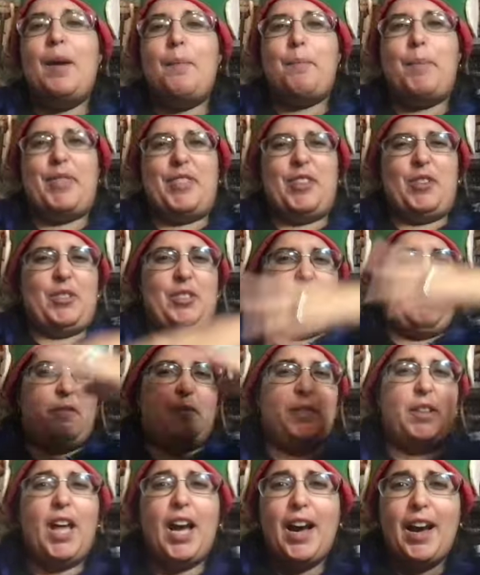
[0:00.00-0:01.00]
but there's a
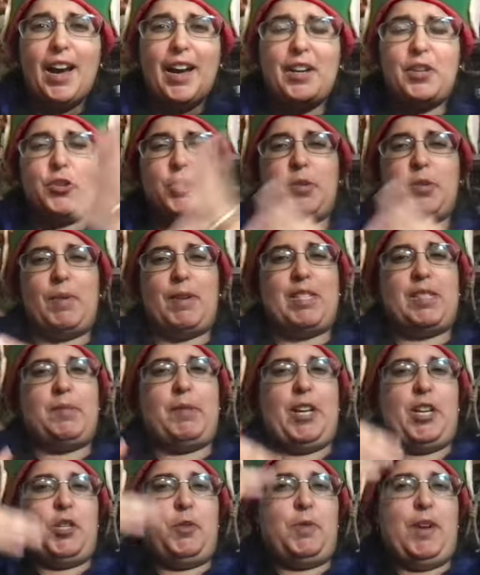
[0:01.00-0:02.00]
flood and she winds up
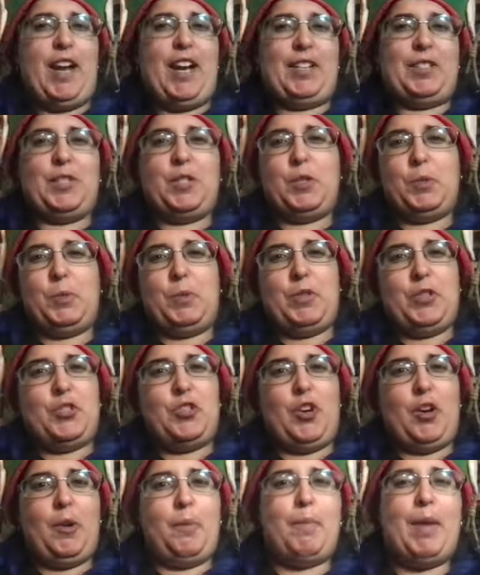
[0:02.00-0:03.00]
getting into an accident with this
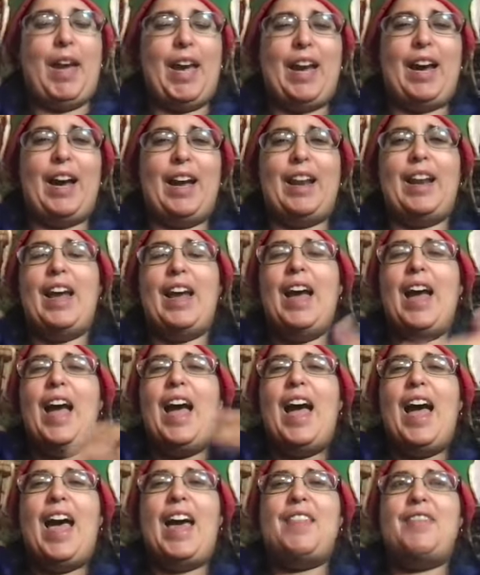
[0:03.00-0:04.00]
young man.
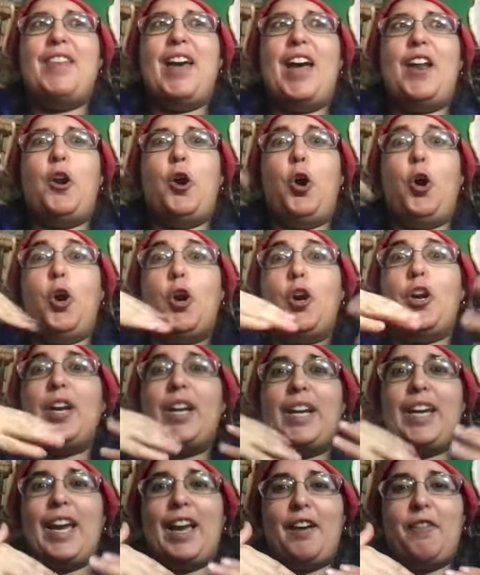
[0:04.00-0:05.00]
And then her
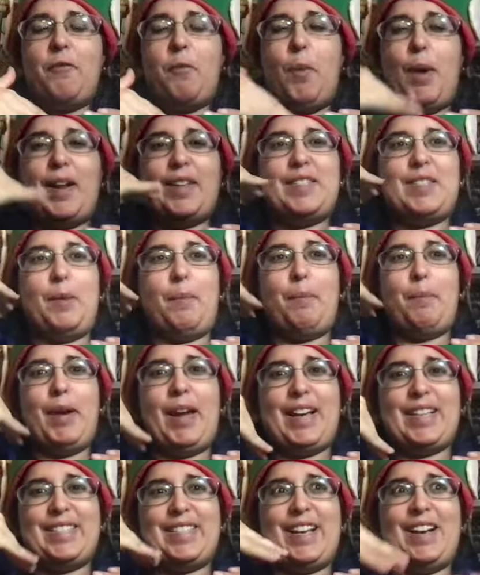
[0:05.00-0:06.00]
gift winds up
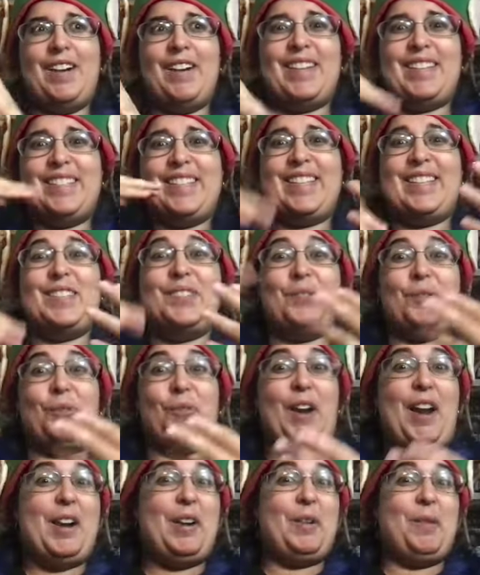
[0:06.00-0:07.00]
passing on to this
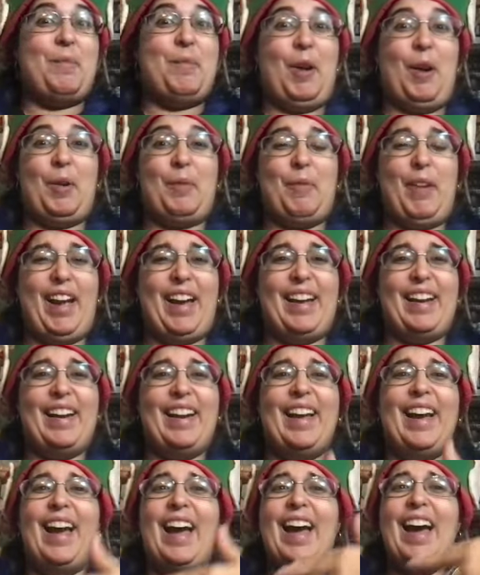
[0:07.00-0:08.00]
random young
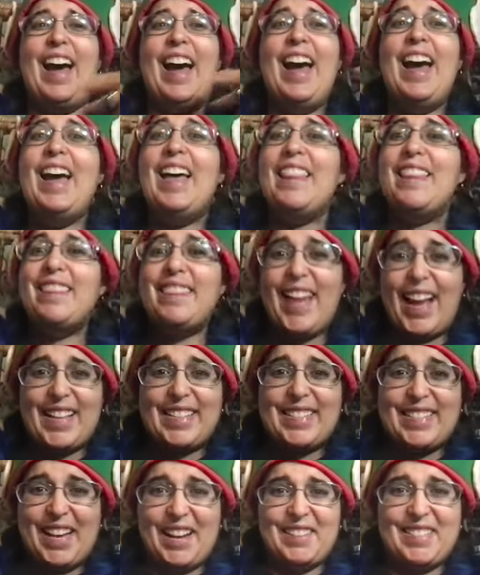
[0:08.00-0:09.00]
man.
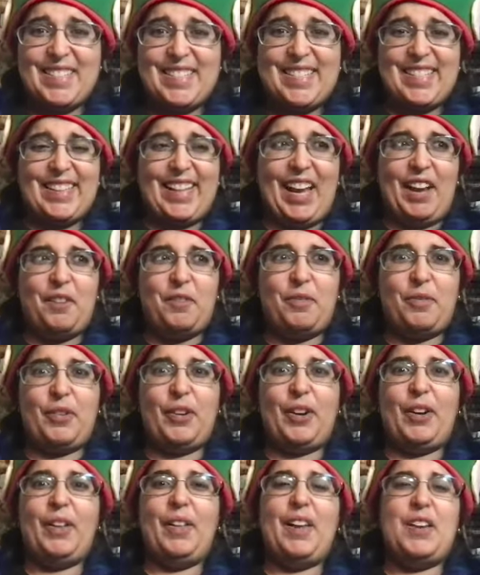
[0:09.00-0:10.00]
That sounds
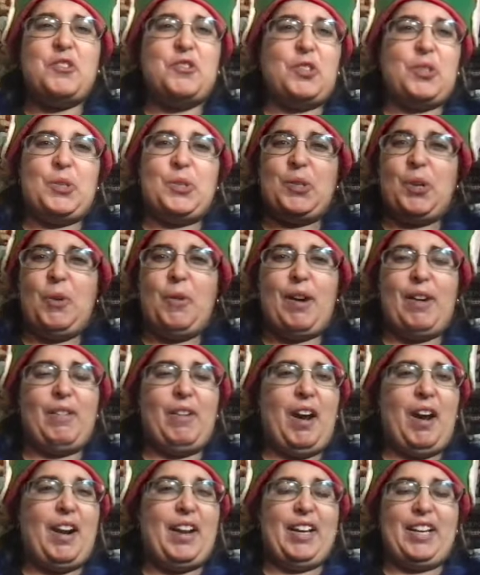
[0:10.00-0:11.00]
delightful and just so
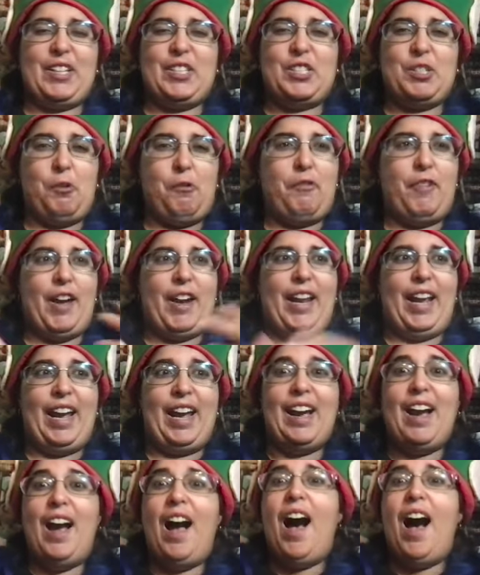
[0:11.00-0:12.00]
ironic and so funny.